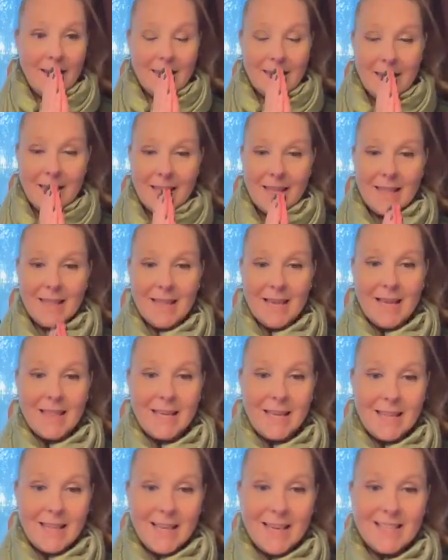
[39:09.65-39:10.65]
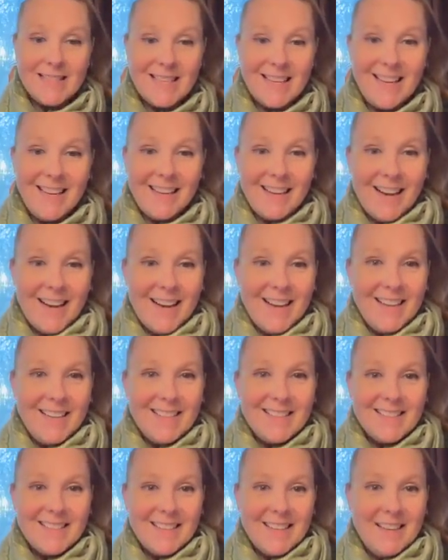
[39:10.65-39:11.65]
think that's it,
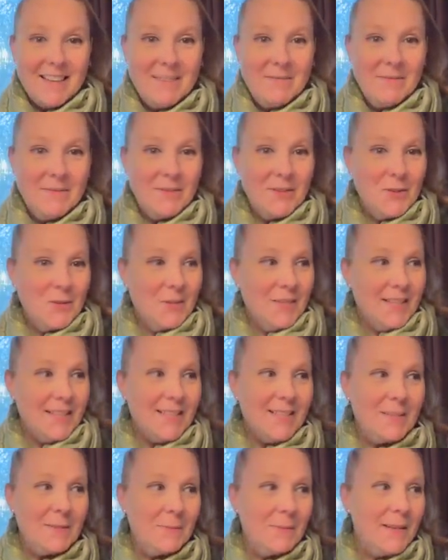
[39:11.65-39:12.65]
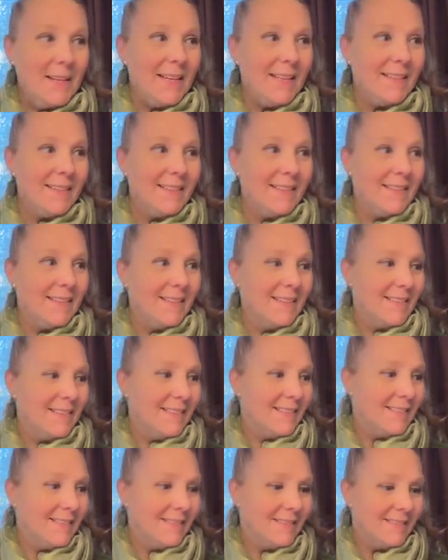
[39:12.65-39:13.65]
guys. Short and sweet.
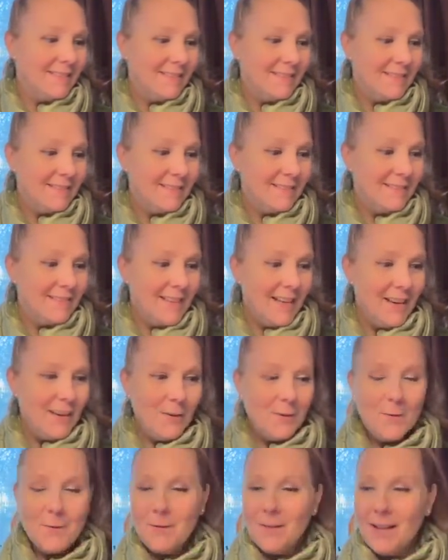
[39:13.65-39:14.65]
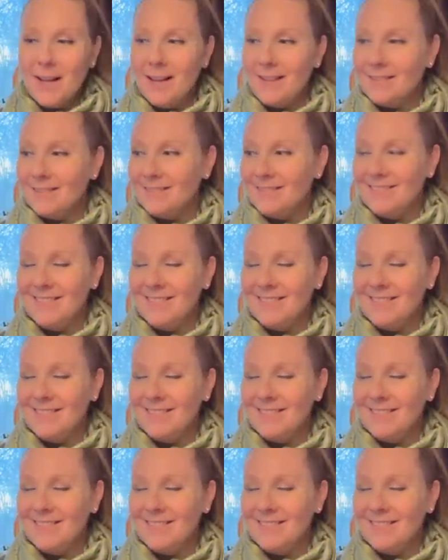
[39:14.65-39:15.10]
Not a whole lot.